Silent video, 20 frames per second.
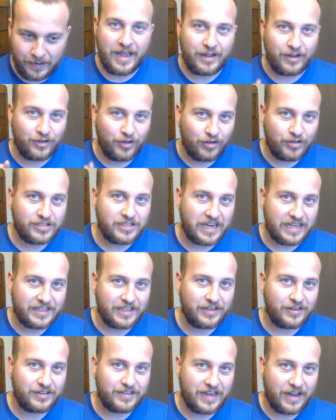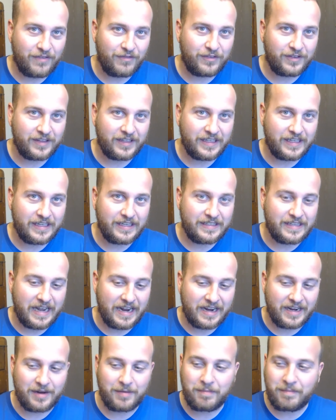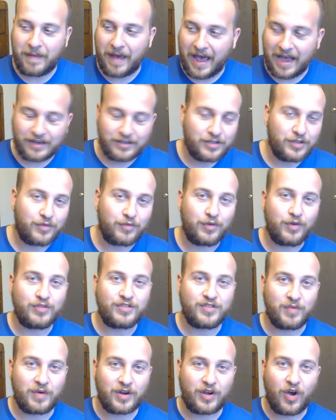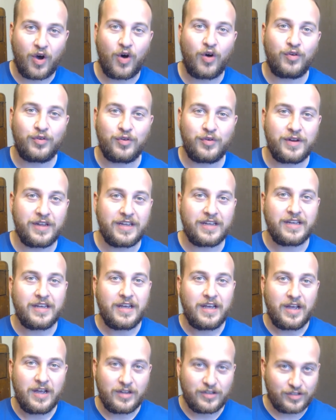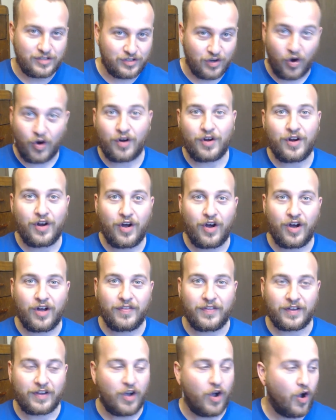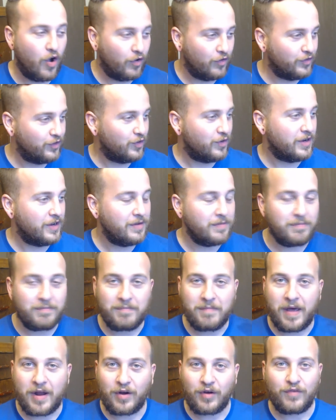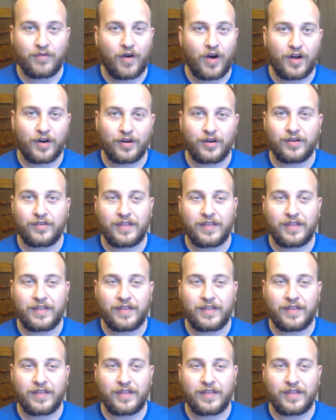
It looks like they're definitely taking it back to the roots of what Call of Duty started on the Call of Duty Medal of Honor.